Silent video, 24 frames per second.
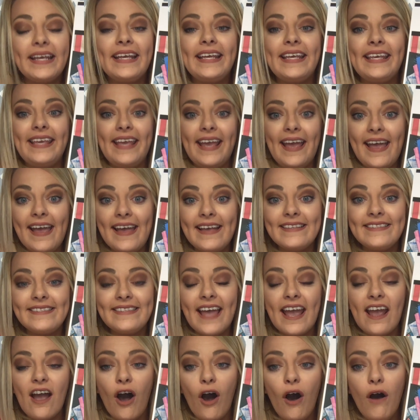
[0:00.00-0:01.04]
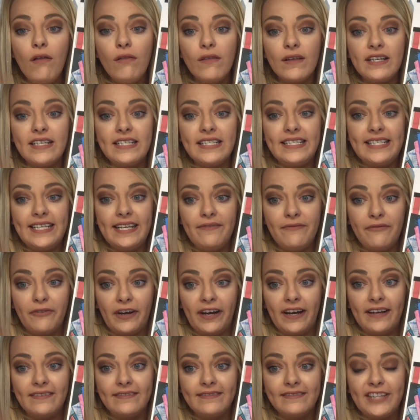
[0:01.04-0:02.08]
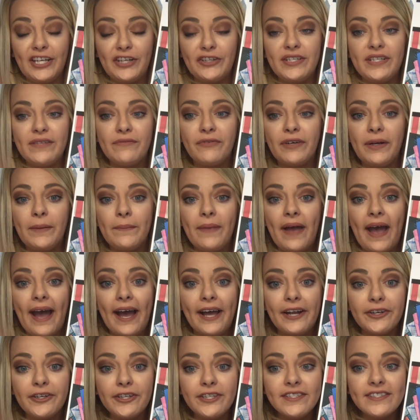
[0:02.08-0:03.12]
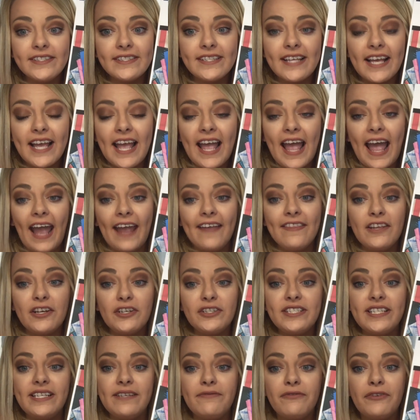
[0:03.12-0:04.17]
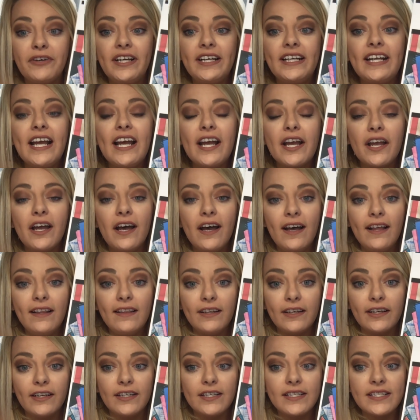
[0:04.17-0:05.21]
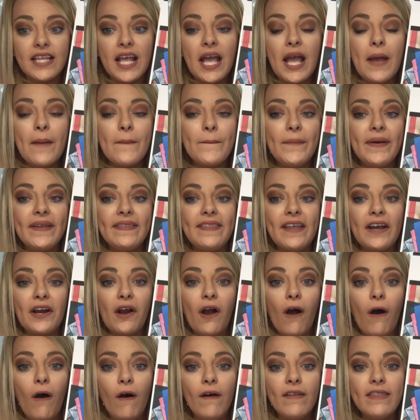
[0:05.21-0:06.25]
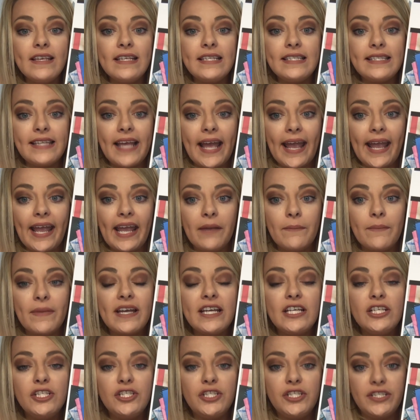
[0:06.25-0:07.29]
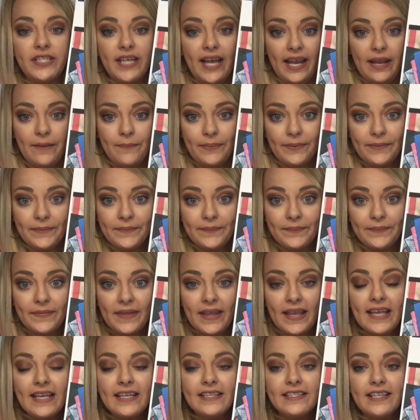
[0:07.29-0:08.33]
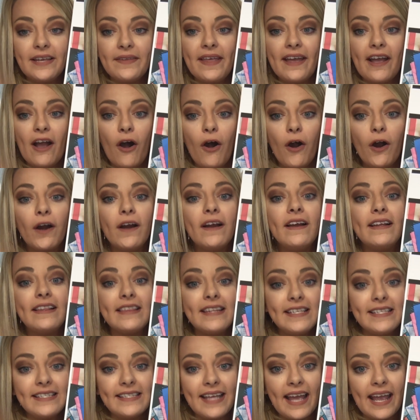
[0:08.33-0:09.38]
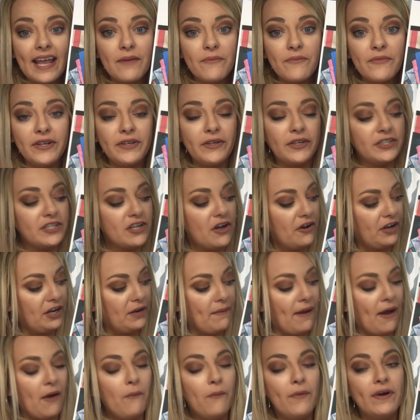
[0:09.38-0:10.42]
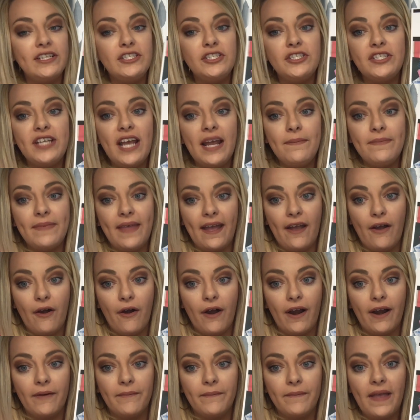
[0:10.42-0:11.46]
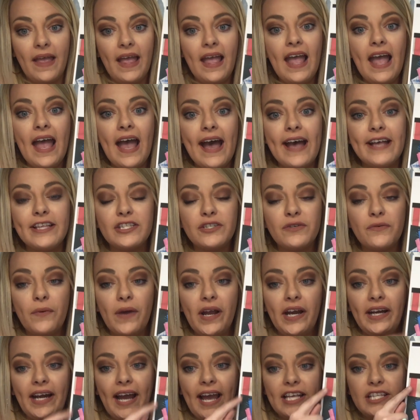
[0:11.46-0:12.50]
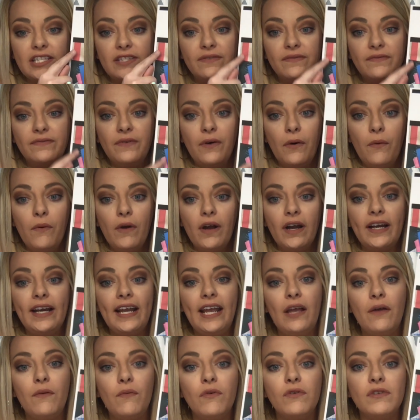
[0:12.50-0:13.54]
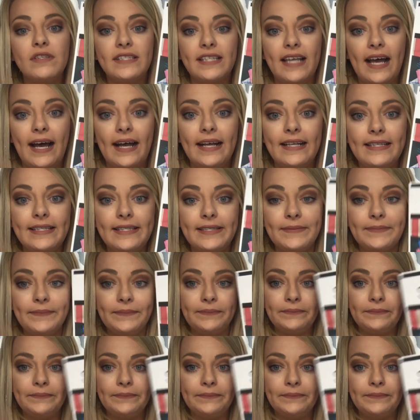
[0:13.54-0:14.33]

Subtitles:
Yes, they all look different. They're different patterns and they're different colors, but they're all the same shape. So they are the same when you're talking about what shape they are. A square has 4 equal sides.